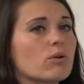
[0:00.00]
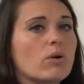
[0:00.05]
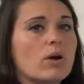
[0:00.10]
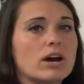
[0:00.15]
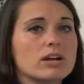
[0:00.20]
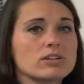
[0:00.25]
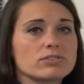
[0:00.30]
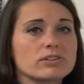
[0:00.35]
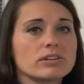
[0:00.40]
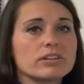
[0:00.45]

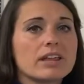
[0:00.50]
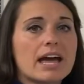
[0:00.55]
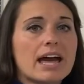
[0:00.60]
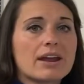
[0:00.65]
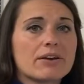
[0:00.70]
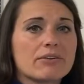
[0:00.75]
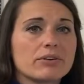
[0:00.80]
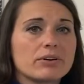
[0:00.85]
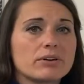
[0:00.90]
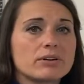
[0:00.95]

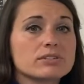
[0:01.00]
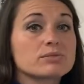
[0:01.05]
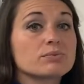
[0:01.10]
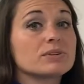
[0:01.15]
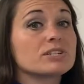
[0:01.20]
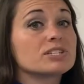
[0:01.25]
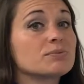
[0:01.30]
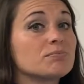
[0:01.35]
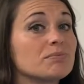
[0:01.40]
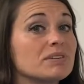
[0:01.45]
quadrilaterals,
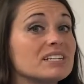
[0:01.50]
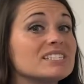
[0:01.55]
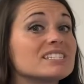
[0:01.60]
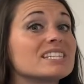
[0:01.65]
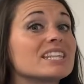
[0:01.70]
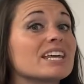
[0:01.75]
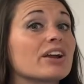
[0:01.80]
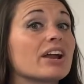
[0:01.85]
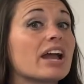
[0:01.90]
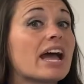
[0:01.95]
which means
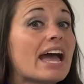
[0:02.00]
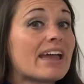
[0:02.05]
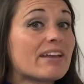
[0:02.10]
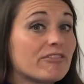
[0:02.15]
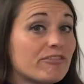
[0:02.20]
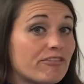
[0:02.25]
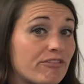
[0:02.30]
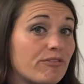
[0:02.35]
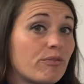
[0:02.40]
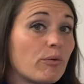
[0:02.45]
they have
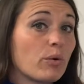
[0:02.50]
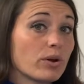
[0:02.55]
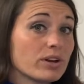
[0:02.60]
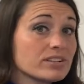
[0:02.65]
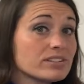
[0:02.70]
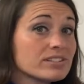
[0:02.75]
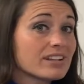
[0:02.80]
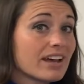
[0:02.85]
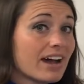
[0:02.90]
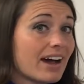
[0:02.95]
4
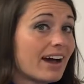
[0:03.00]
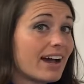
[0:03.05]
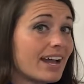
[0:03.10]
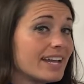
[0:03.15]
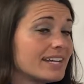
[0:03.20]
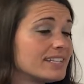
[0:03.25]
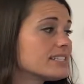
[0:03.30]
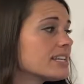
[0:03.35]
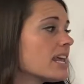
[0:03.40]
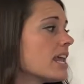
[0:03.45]

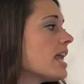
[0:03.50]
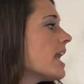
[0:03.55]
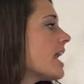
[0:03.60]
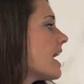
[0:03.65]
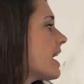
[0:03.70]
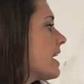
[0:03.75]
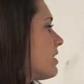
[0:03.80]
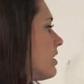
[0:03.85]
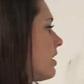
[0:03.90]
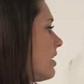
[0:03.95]
sides,
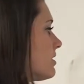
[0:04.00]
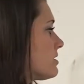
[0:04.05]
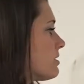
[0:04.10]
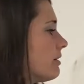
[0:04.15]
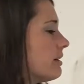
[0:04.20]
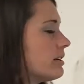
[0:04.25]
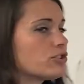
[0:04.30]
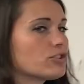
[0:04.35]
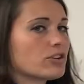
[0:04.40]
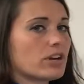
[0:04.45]
and also
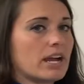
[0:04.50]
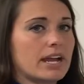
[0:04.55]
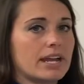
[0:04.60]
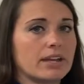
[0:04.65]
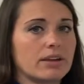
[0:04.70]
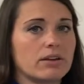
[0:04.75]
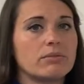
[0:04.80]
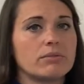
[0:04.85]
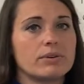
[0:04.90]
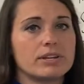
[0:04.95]
a
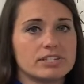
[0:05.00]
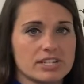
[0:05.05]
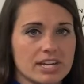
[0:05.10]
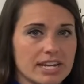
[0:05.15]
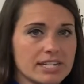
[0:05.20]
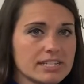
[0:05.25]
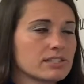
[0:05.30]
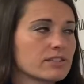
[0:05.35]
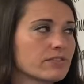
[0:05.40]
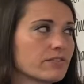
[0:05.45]
triangle, which
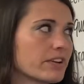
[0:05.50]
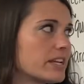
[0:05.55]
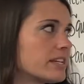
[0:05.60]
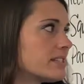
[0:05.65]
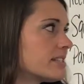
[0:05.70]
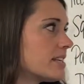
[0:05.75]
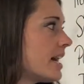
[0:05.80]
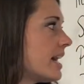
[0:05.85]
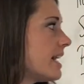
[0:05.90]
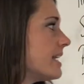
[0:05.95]
has 3
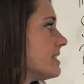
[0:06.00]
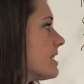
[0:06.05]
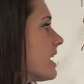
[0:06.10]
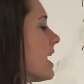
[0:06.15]
sides.